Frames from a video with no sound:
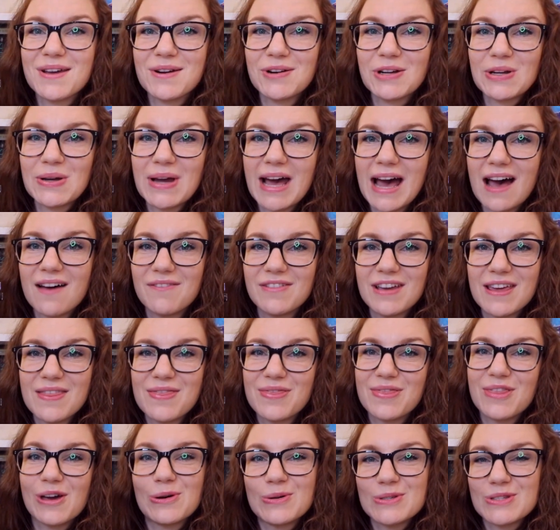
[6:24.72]
there you have
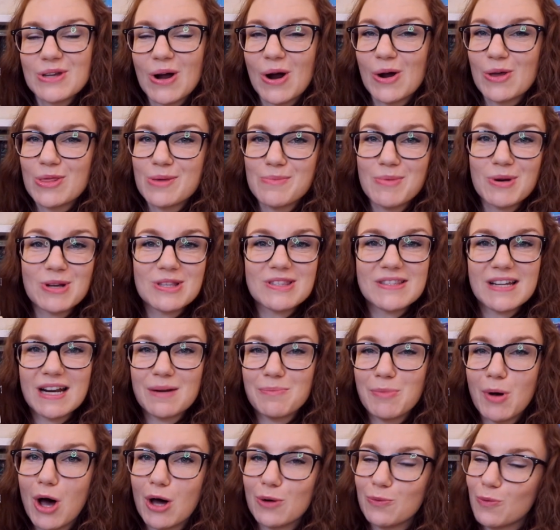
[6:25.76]
it. Those are the books that I
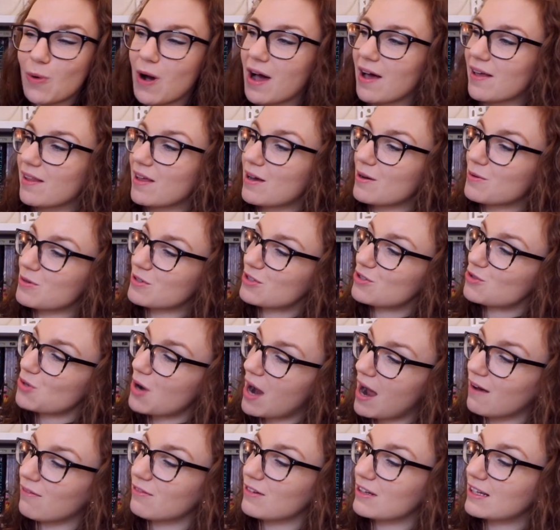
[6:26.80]
bought while I was
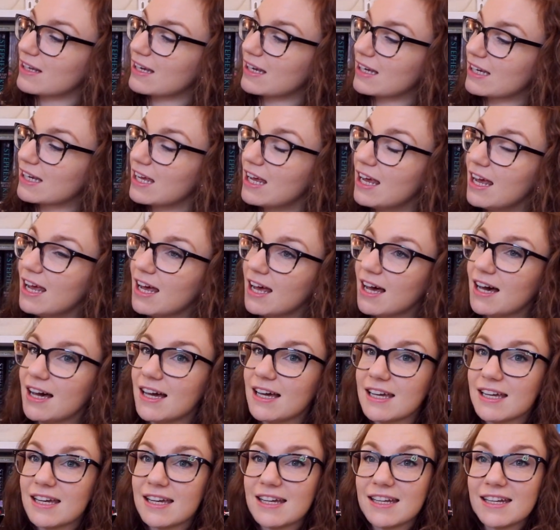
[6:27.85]
traveling
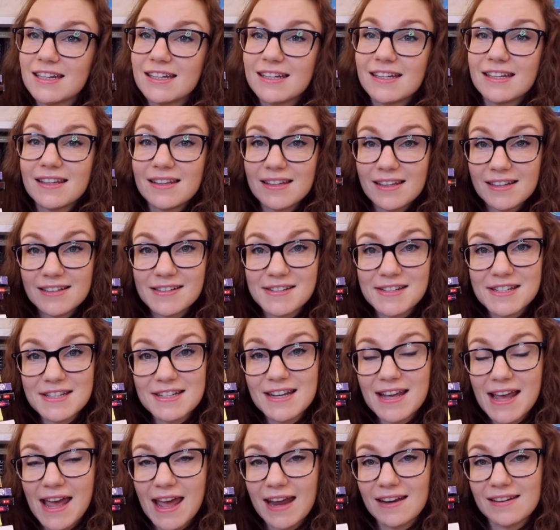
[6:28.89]
in
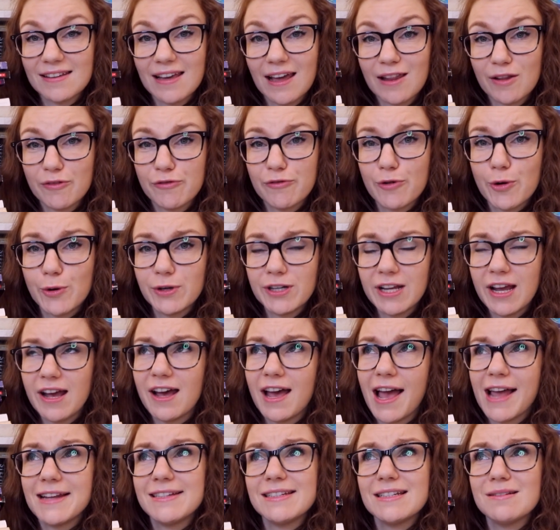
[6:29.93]
London and California.
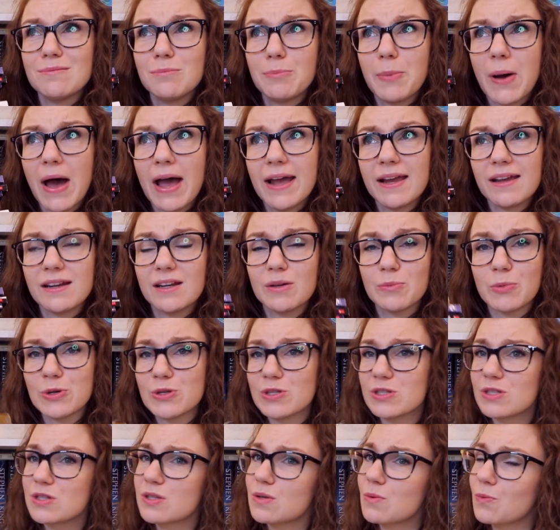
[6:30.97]
I didn't buy any
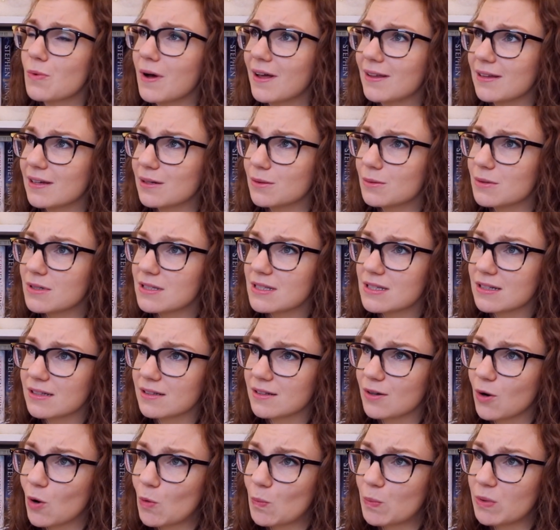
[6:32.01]
books while I was
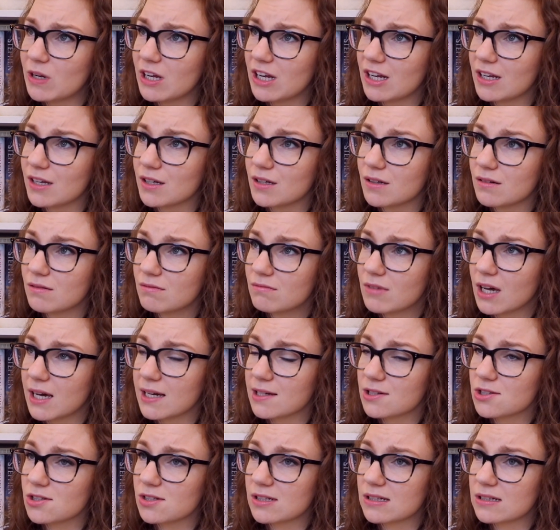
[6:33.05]
in Copenhagen,
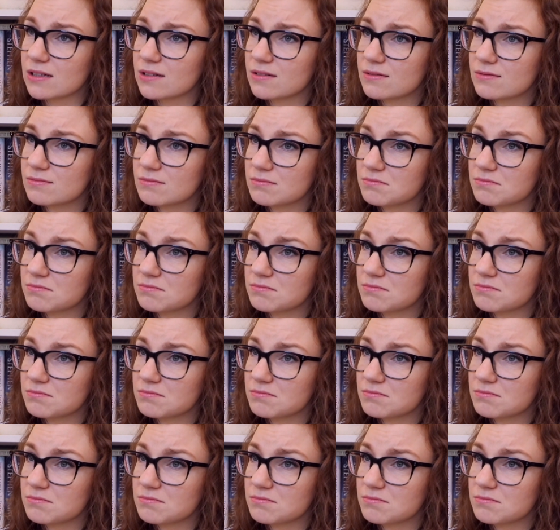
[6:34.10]
actually.